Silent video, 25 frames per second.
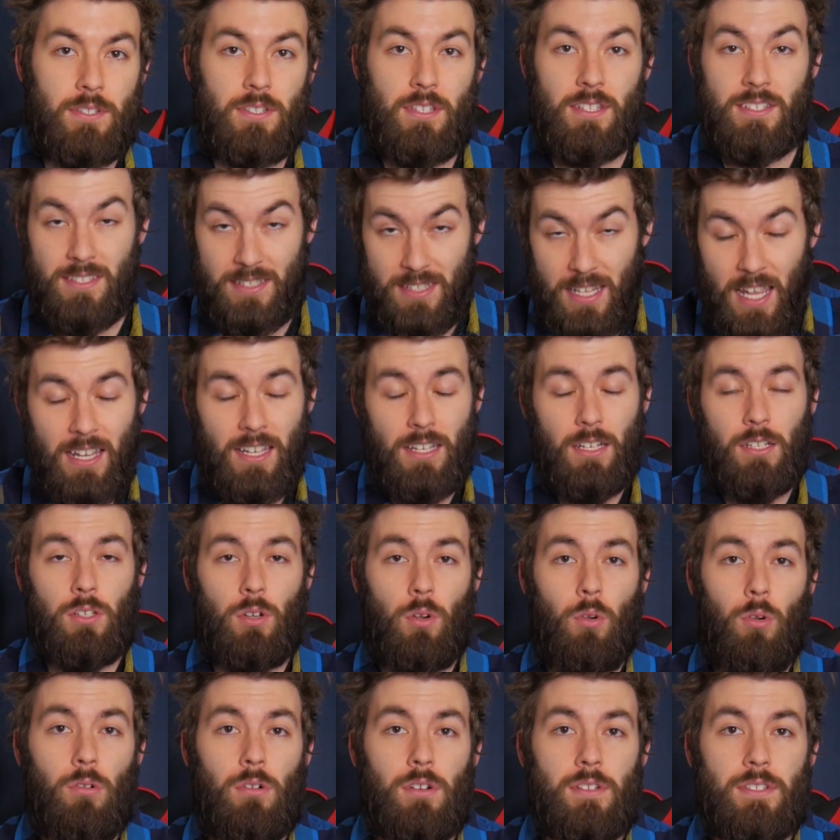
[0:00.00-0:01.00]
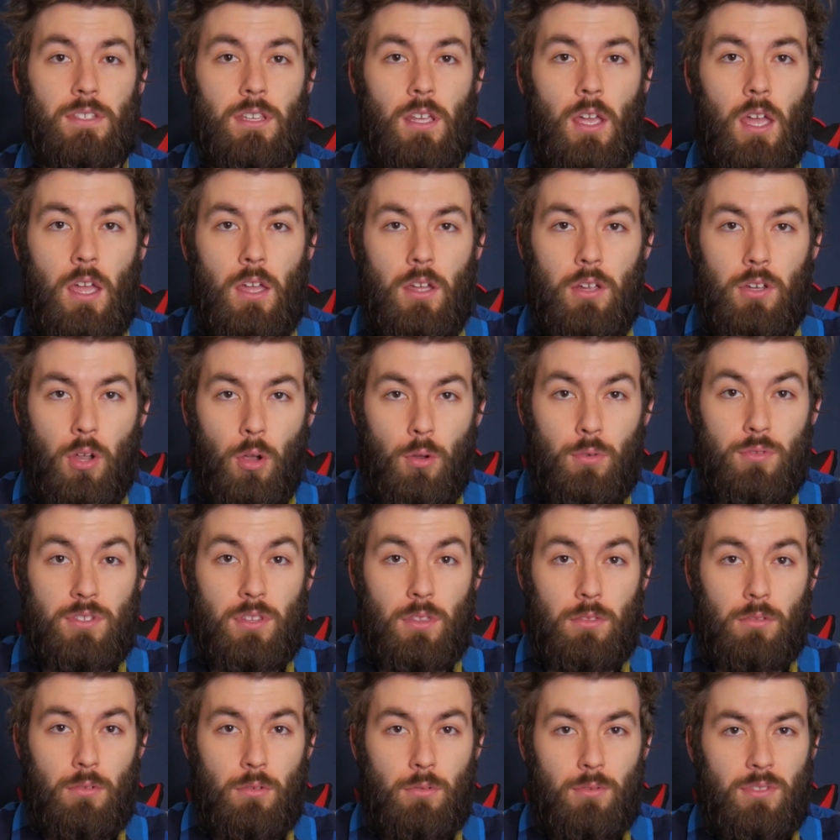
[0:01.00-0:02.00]
The second course goes
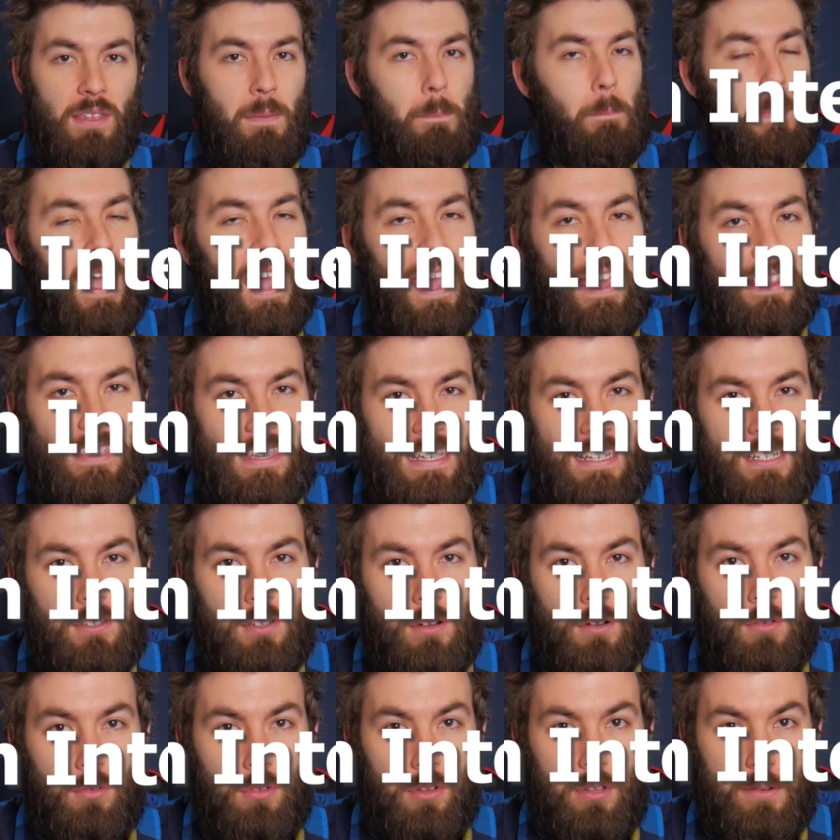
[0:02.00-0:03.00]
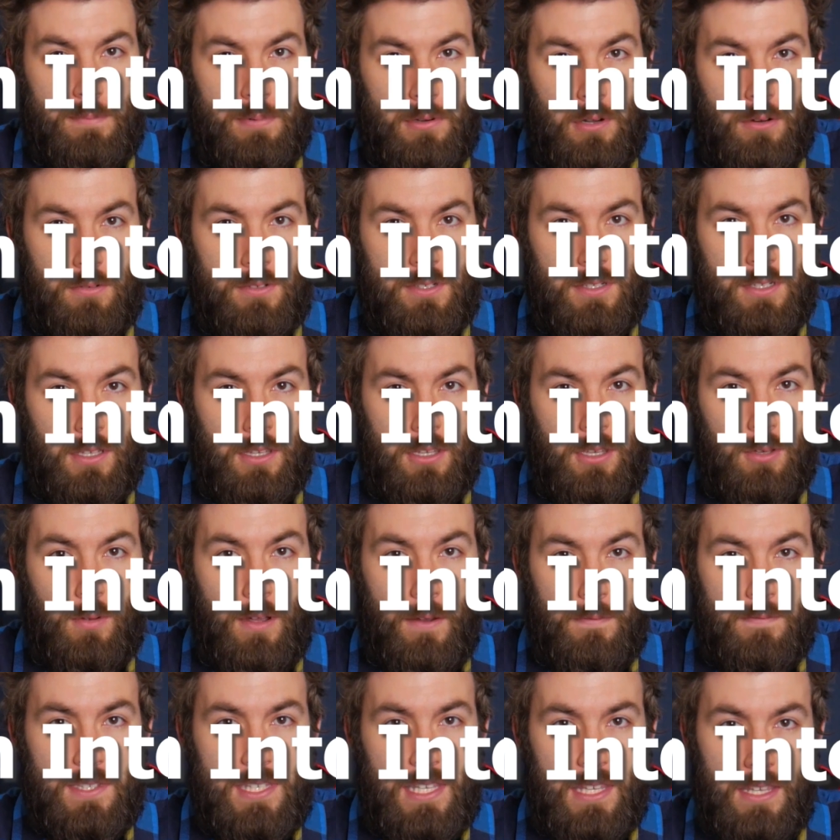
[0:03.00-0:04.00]
through the path integral approach to
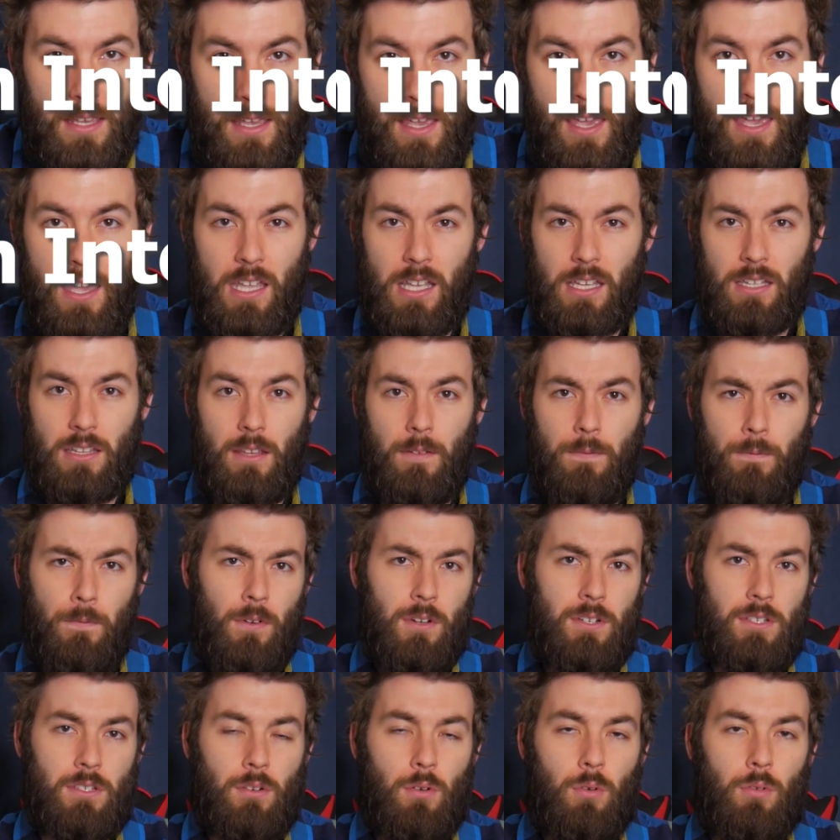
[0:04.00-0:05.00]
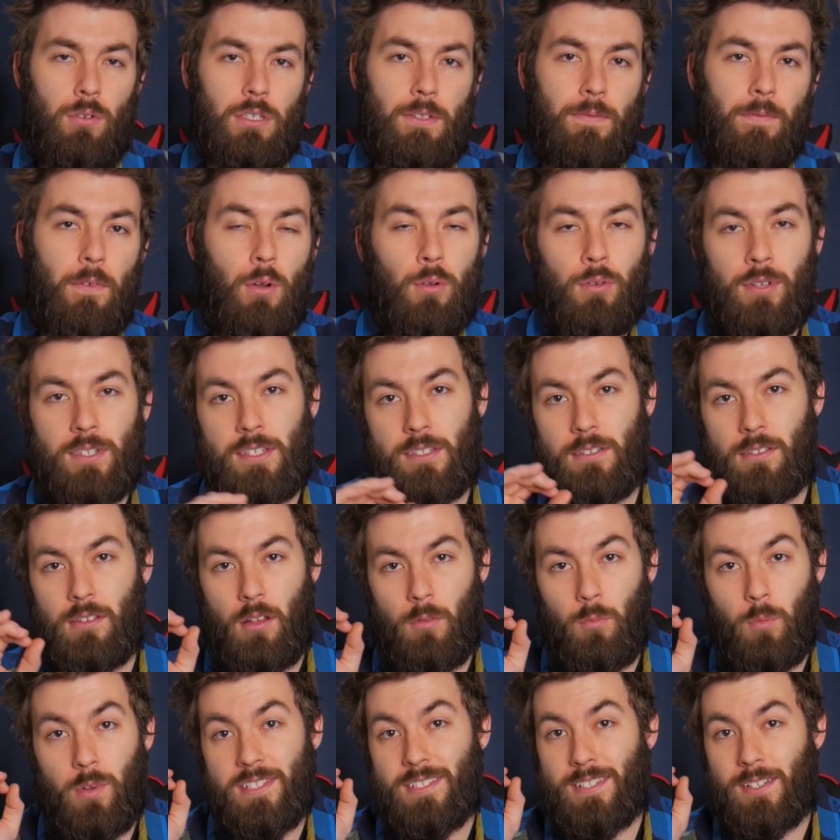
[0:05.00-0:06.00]
QFT, and the first course focuses
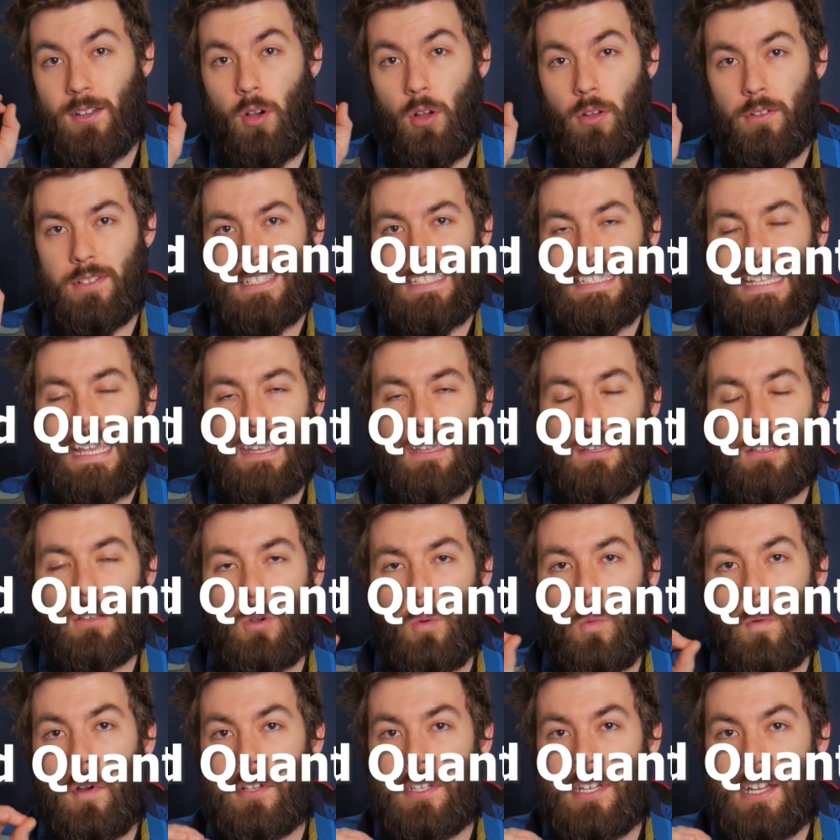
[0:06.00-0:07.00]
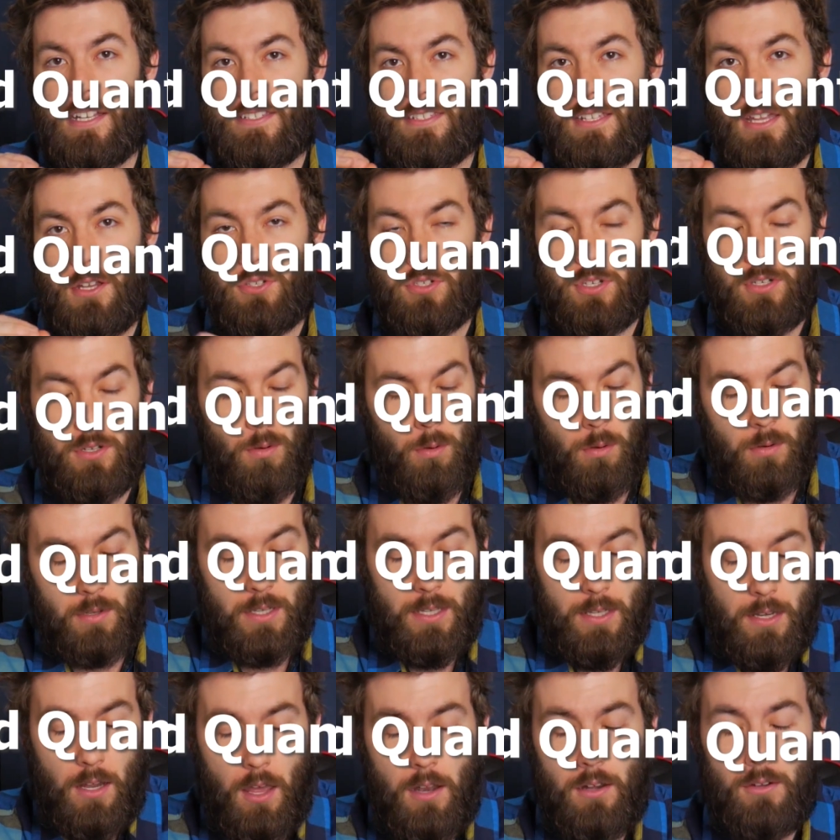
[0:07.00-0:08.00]
on what's called second quantization or
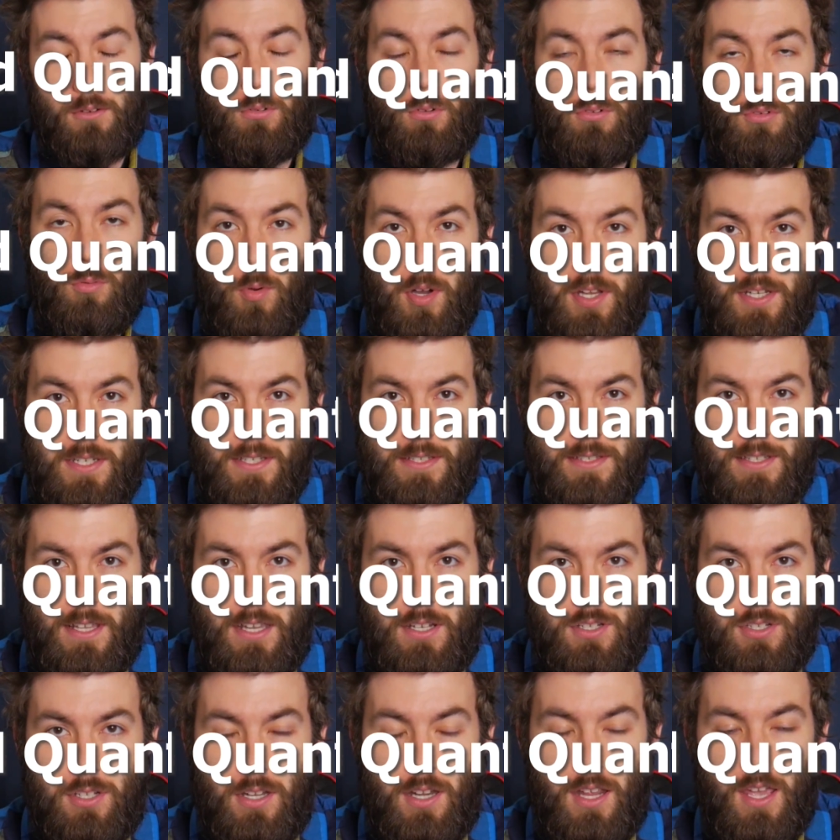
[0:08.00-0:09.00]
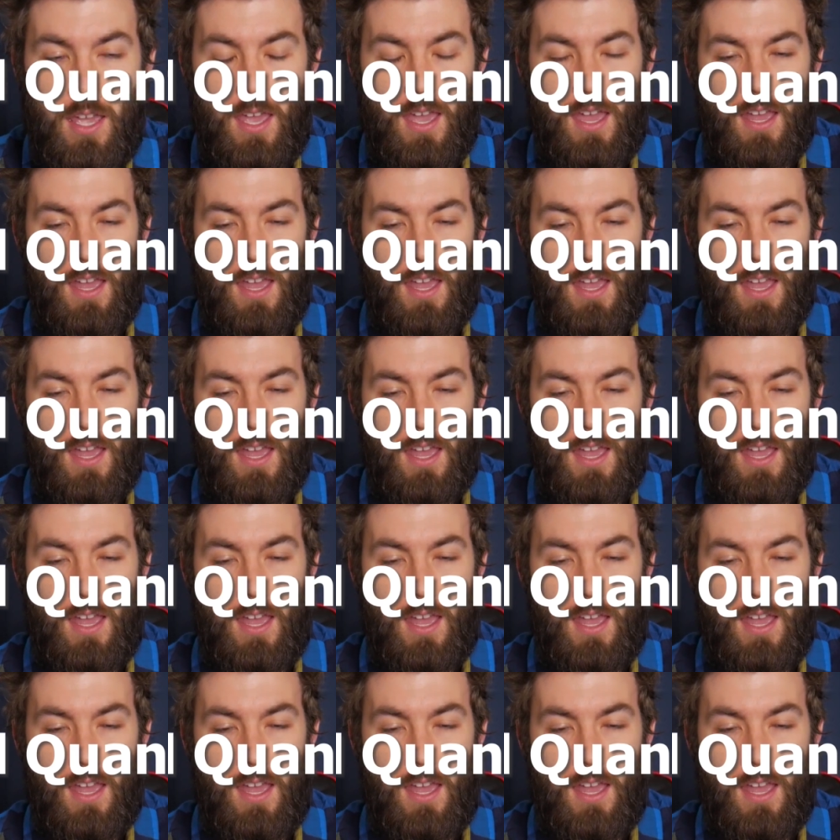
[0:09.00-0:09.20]
canonical quantization.